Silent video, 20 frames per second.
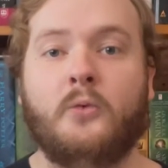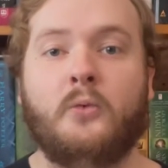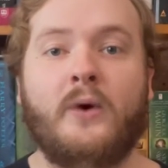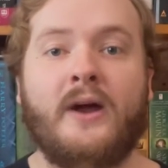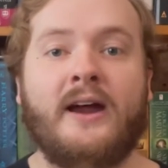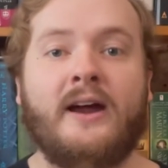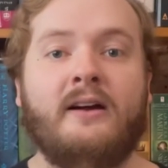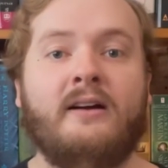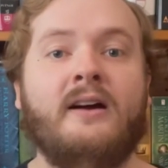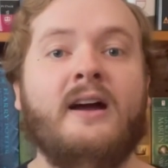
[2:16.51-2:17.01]

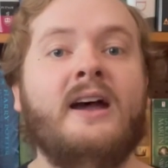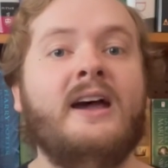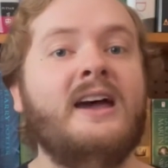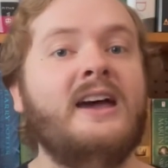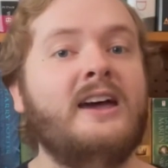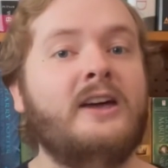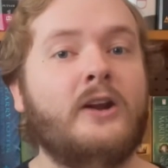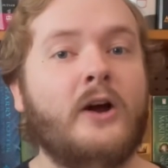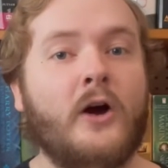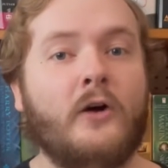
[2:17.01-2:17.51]
where
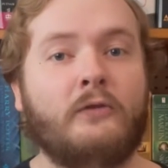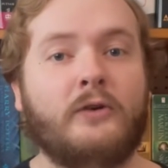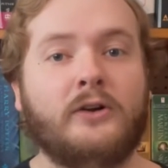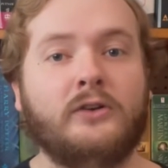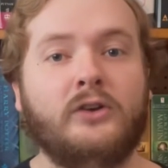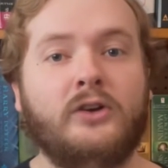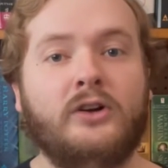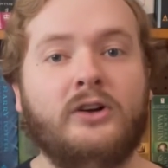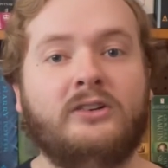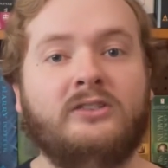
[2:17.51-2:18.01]
it
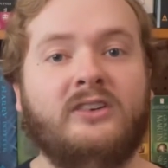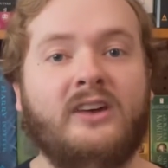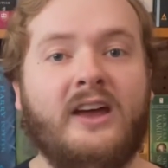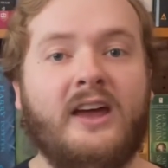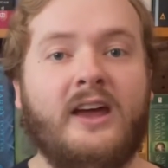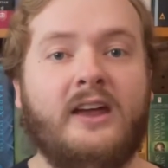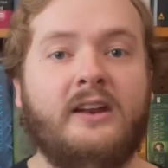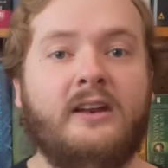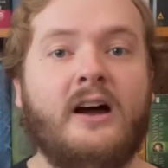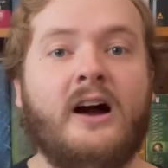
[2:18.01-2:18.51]
overlooked
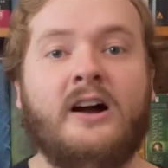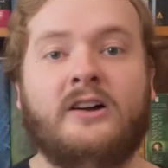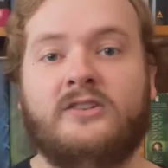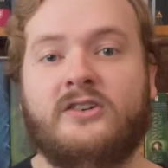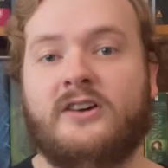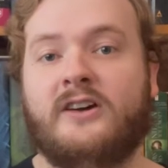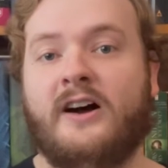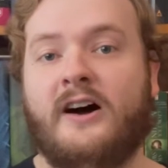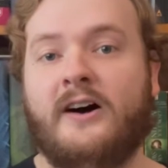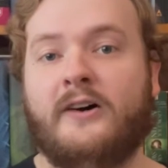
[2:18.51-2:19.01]
an
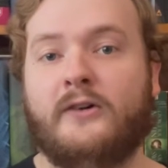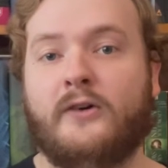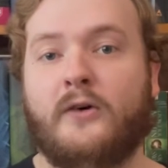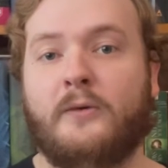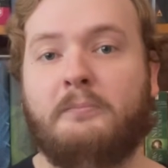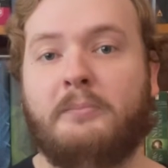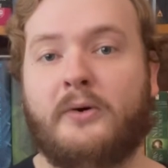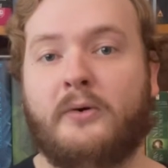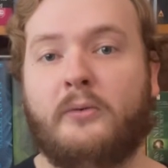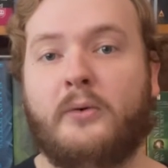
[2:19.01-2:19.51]

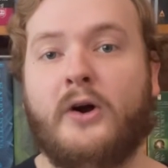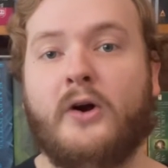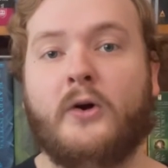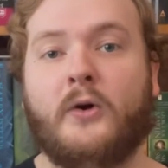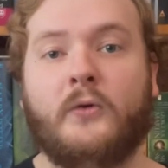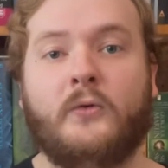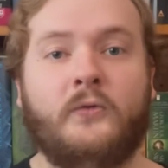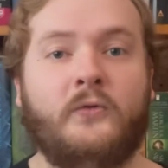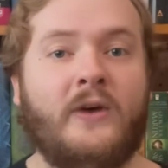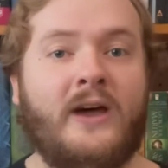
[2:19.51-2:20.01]
octagonal
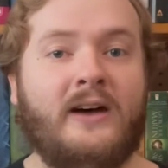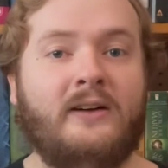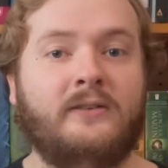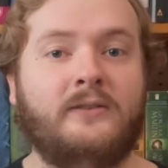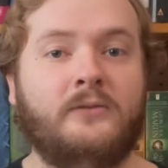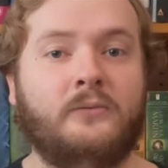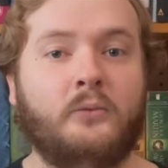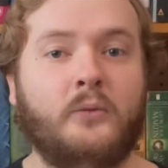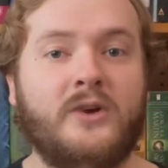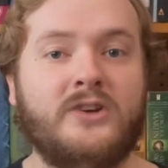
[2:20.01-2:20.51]
Baroque
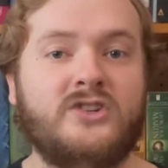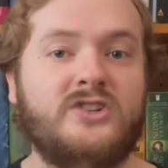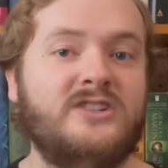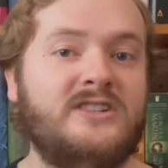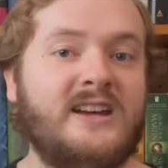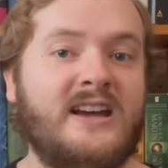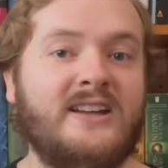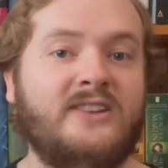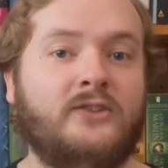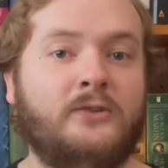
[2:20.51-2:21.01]
fountain which
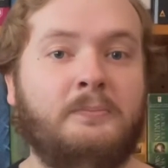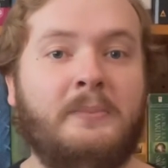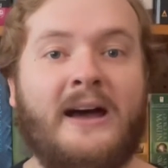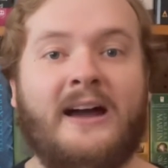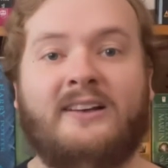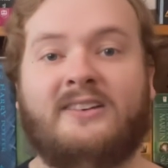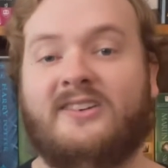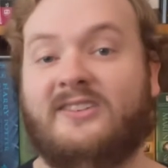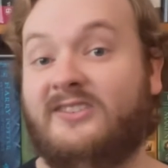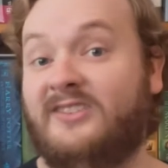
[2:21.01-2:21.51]
dates
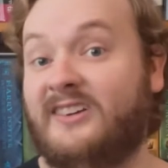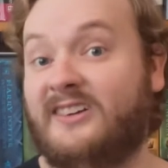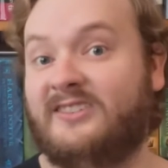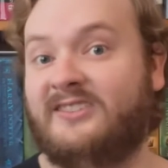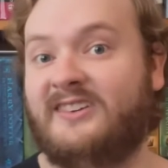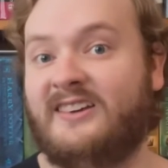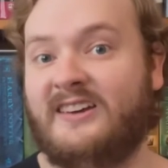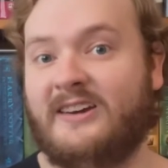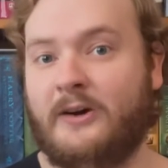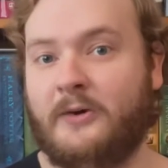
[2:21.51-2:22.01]
back to
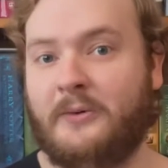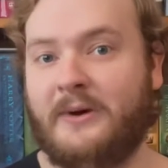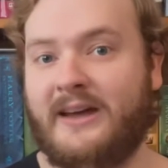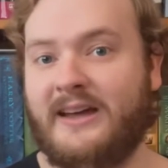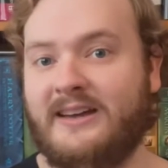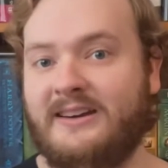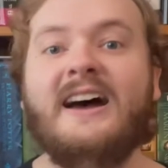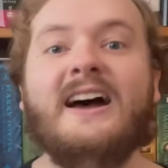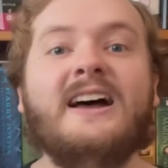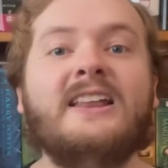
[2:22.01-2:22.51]
1608.